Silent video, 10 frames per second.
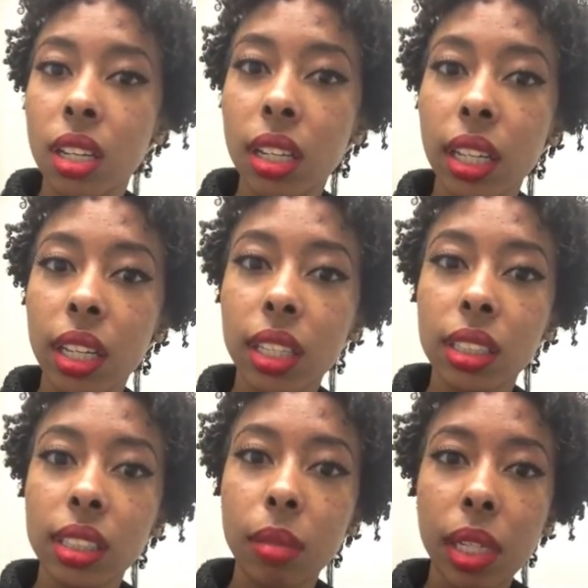like, this
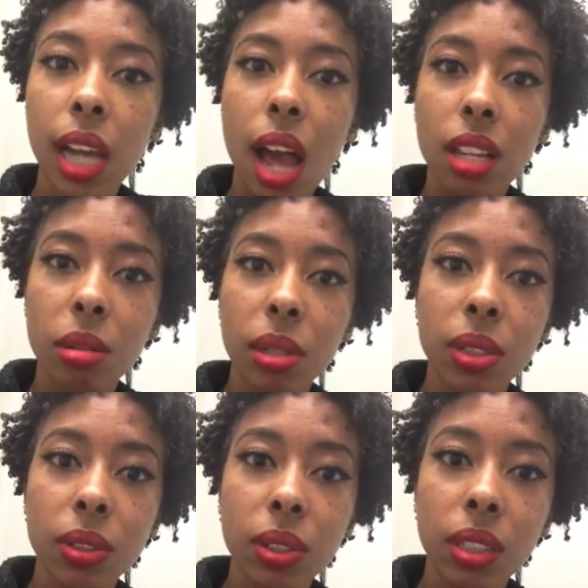is at my
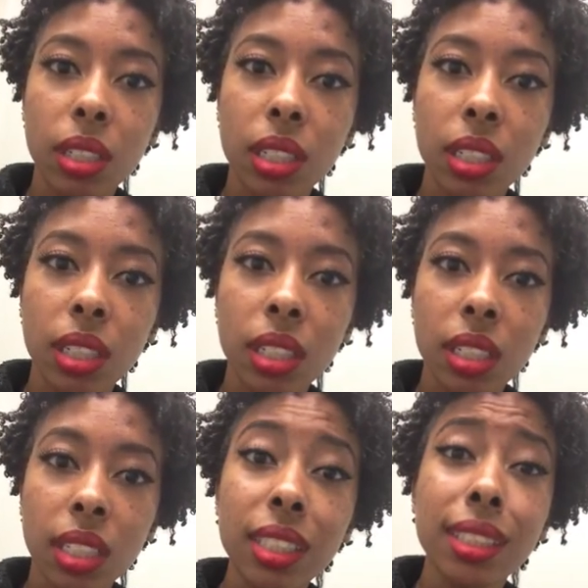collarbone.
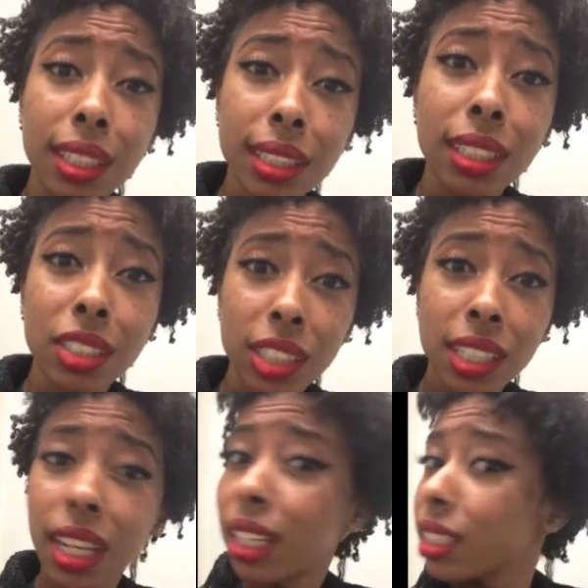This is six inches,
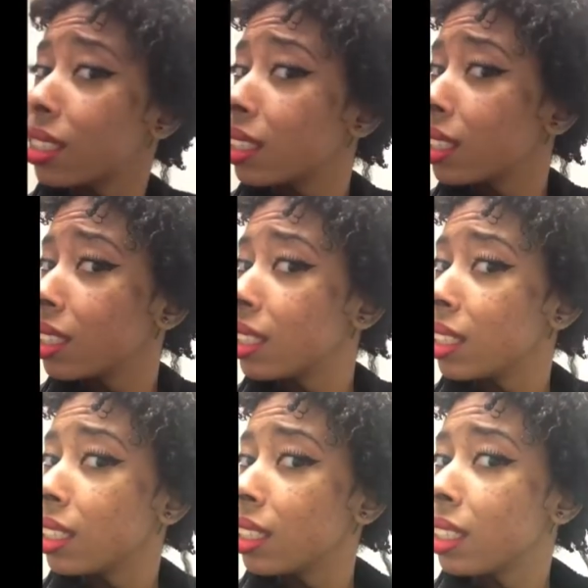guys.
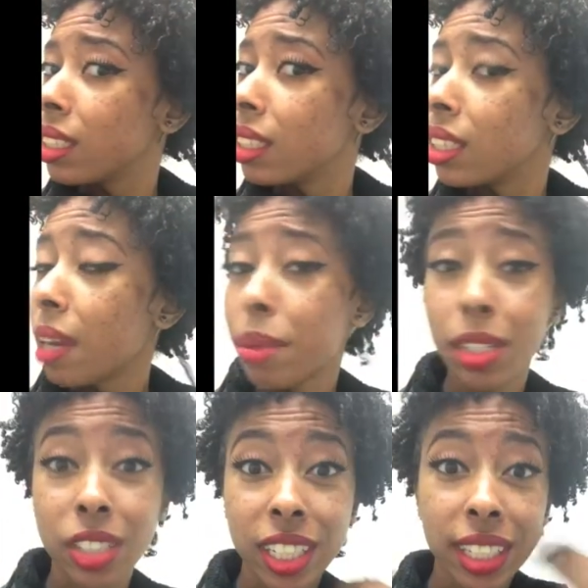I
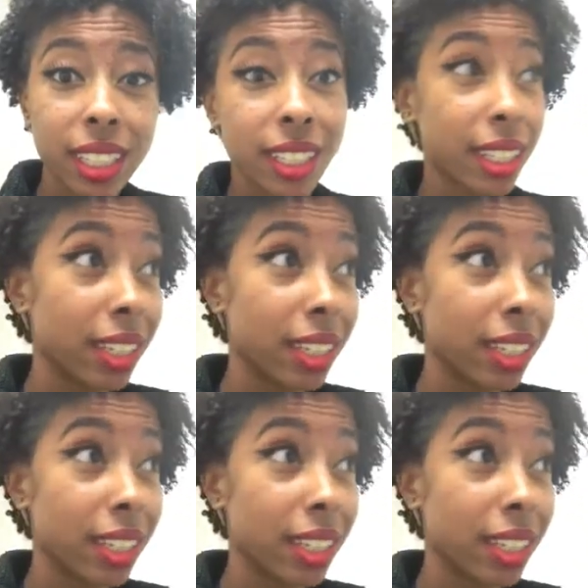measured it. It's six